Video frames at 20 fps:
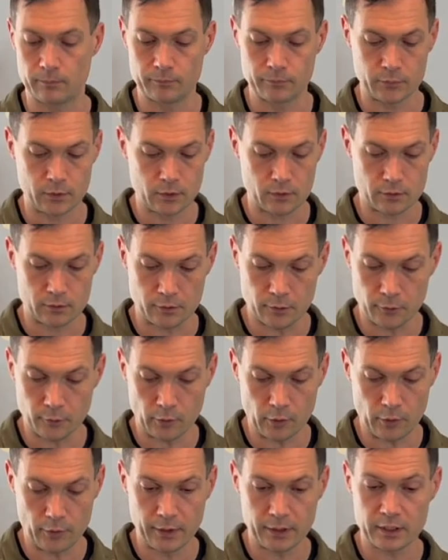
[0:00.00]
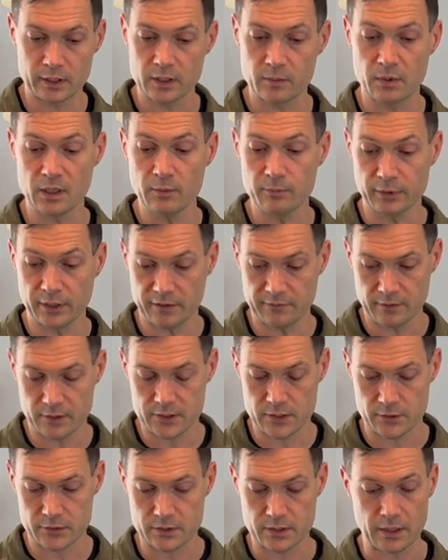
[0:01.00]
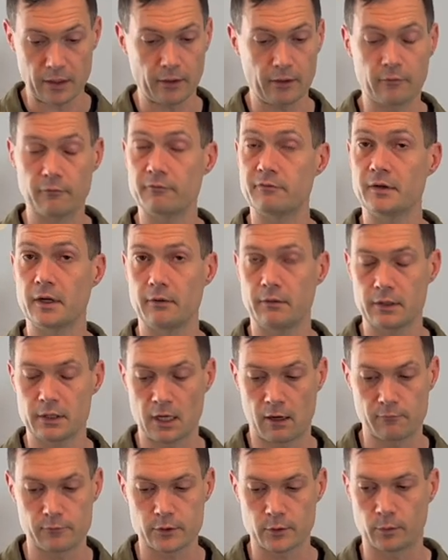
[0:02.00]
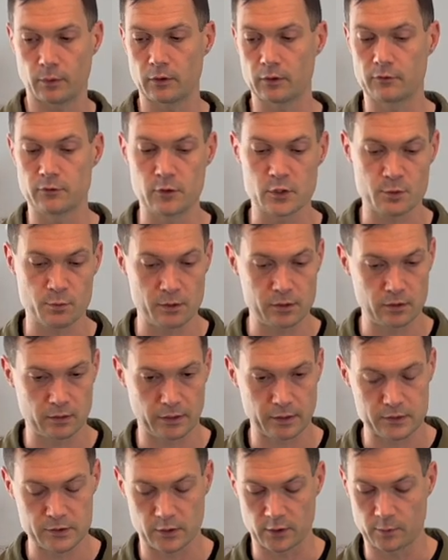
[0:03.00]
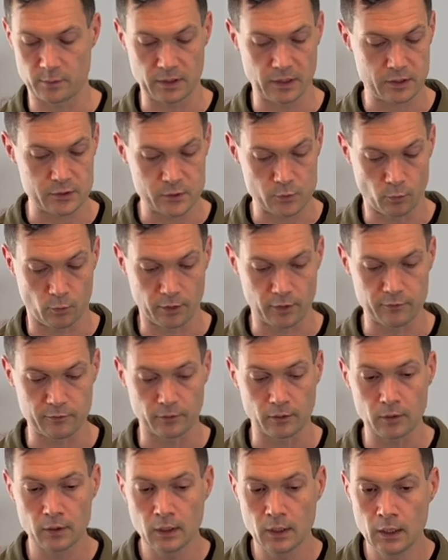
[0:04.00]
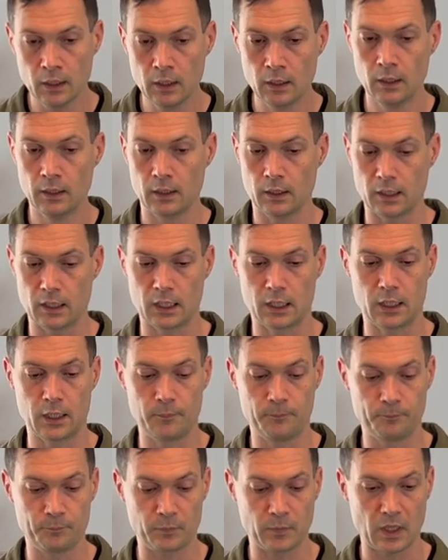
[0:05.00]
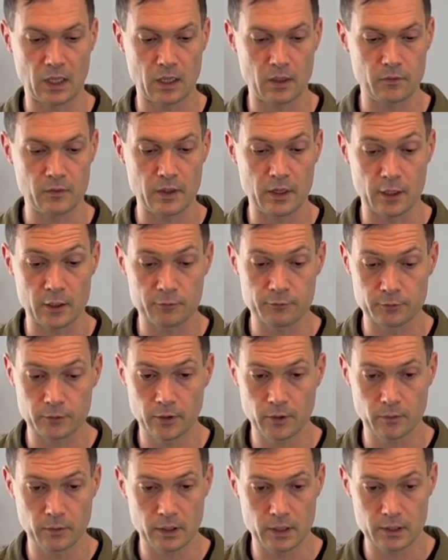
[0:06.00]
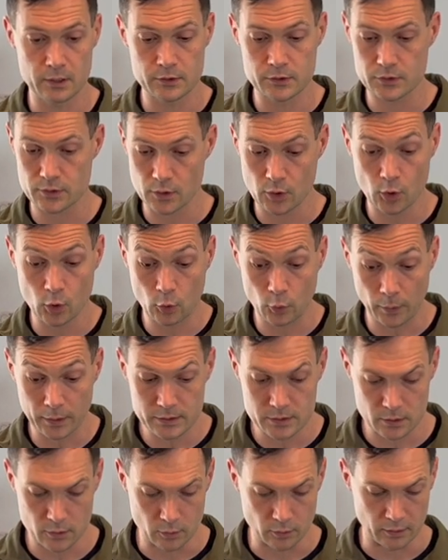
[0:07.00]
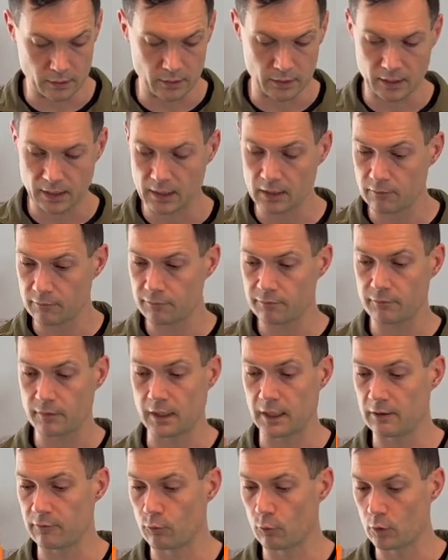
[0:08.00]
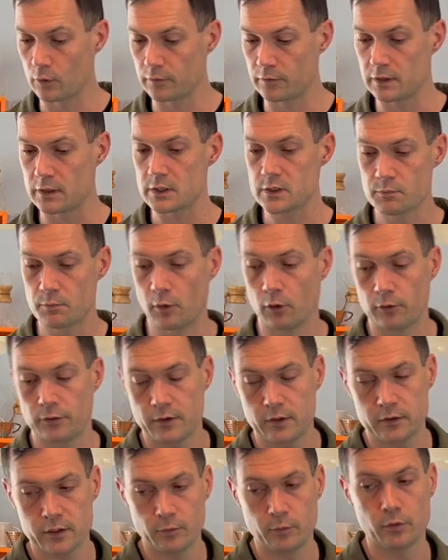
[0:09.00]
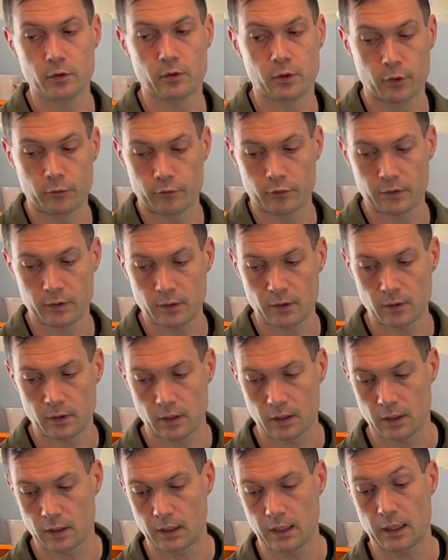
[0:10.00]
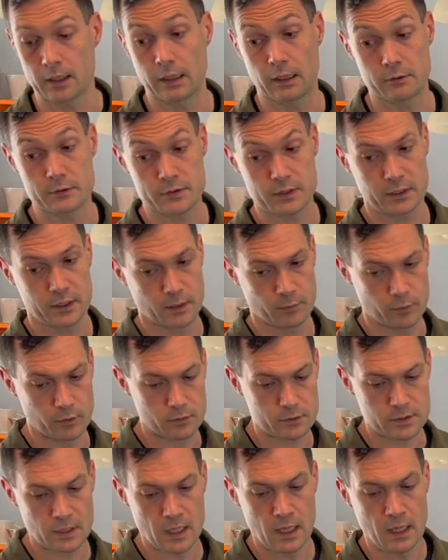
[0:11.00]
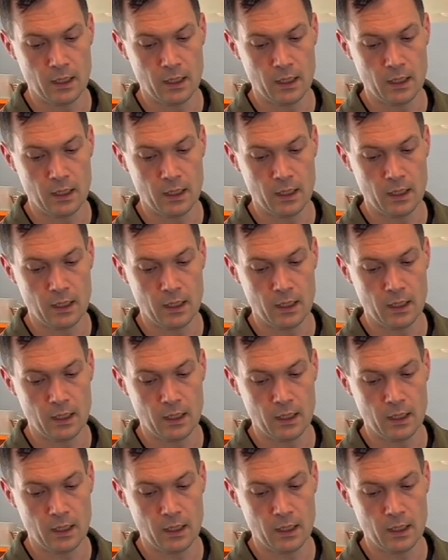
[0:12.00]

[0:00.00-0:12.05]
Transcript: your groin and the big blood vessels there. Very comfortable. If you spread your legs a little bit, it's wonderful. And the airflow is quite good. I've worn these both in the boot and over the and outside the boot